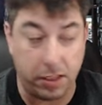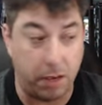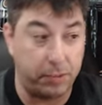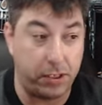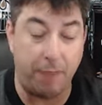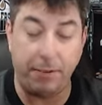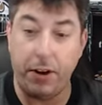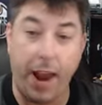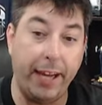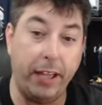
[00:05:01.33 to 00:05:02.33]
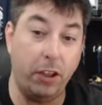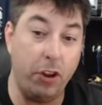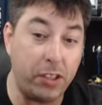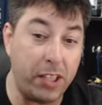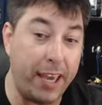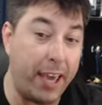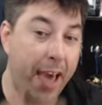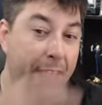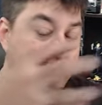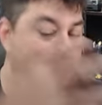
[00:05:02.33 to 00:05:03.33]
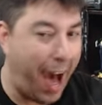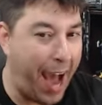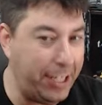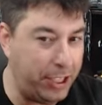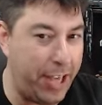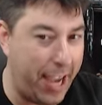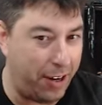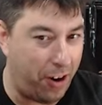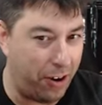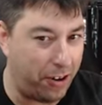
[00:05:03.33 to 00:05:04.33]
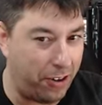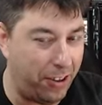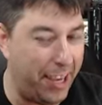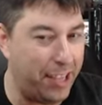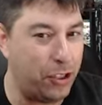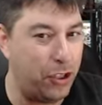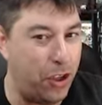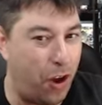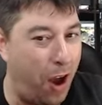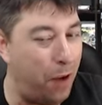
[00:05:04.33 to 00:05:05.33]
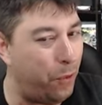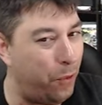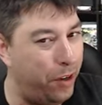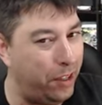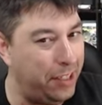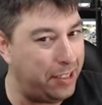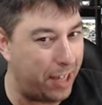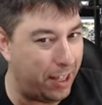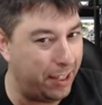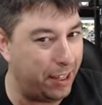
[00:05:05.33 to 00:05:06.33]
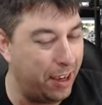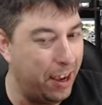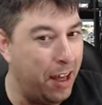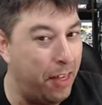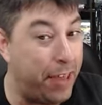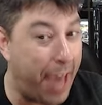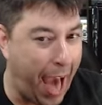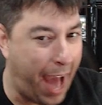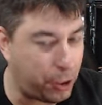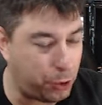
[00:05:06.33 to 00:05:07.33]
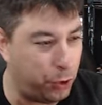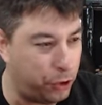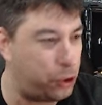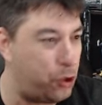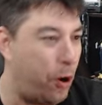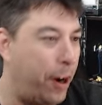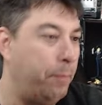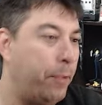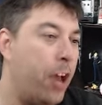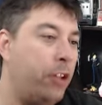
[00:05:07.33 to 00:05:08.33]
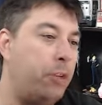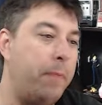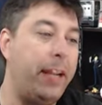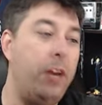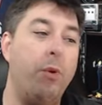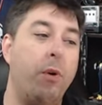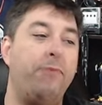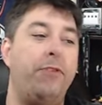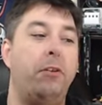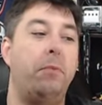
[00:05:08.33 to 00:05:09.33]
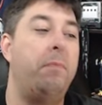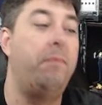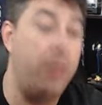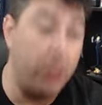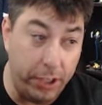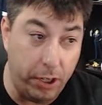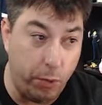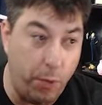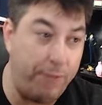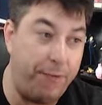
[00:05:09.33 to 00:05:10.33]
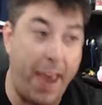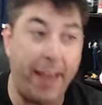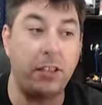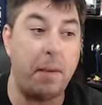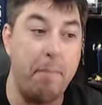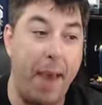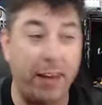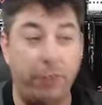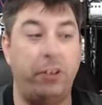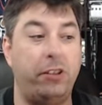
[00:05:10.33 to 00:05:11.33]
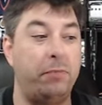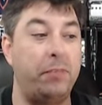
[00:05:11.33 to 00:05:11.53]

stuff here. And it looks like the I G N article is not really telling the actual story. To many who are familiar with Fang's mannerisms,